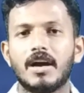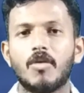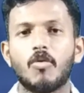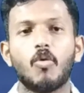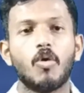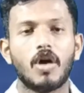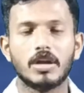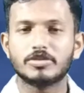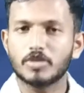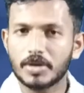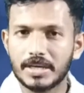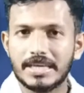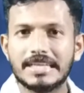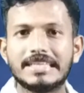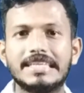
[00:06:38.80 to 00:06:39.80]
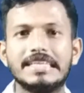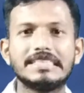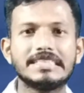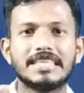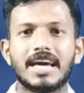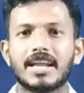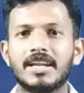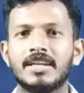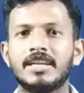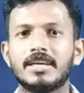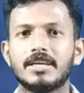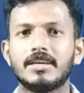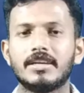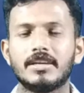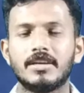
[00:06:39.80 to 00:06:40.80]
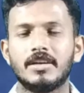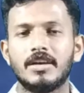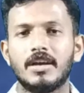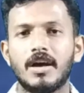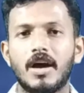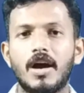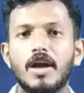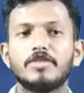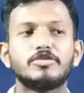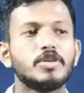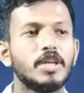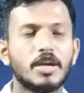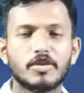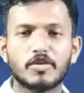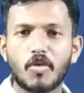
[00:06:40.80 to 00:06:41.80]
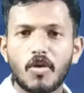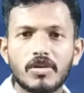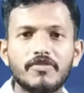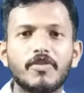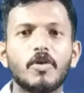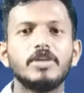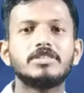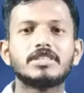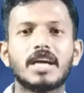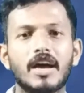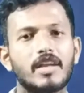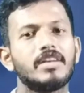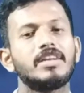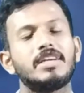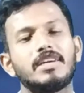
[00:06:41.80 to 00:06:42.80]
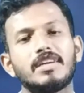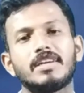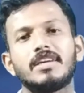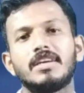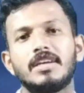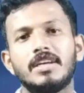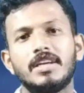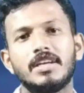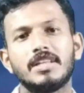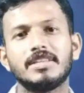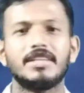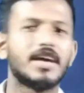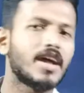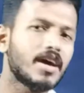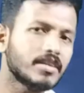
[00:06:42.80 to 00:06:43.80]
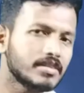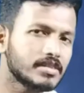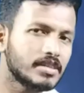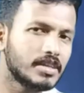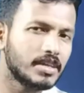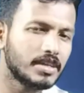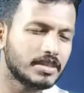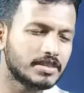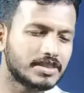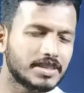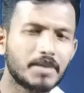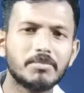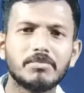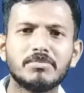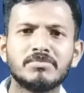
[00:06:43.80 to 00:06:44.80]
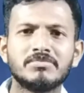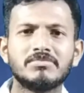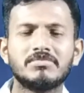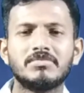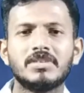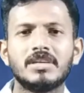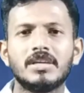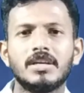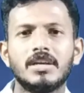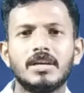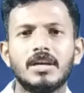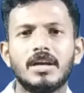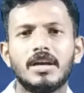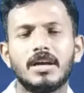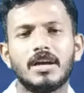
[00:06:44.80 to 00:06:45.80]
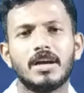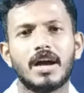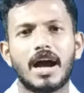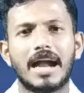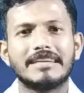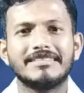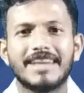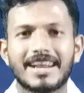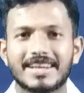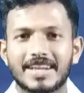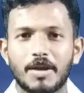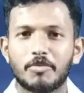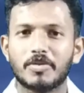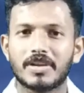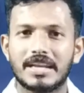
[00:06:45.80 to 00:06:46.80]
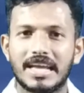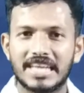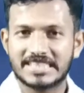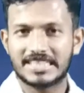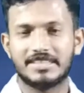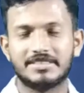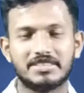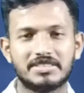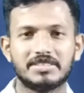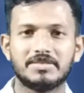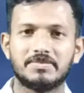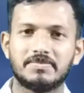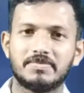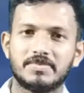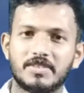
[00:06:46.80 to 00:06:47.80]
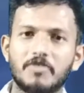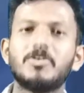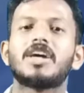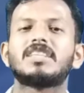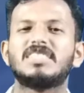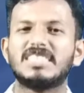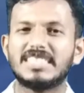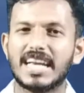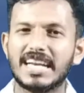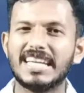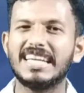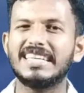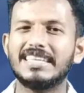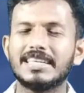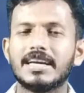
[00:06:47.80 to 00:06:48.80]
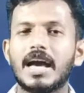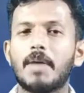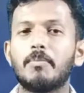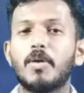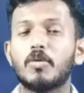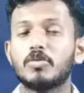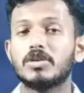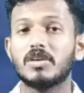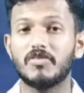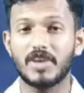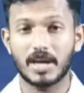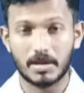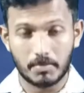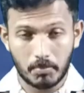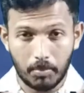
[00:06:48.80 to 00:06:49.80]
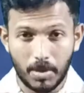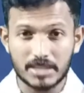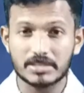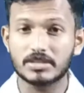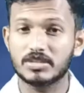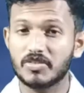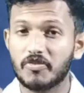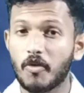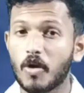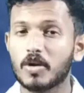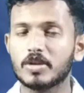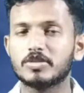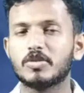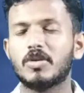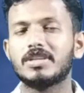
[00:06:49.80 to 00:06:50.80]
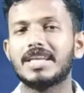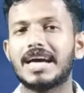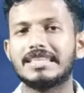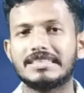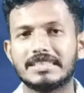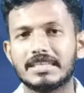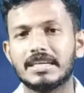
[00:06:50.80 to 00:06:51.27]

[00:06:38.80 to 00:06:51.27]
also heat is current, also electron flow is current. There are some underground relations. We are studied about, we are must focus on that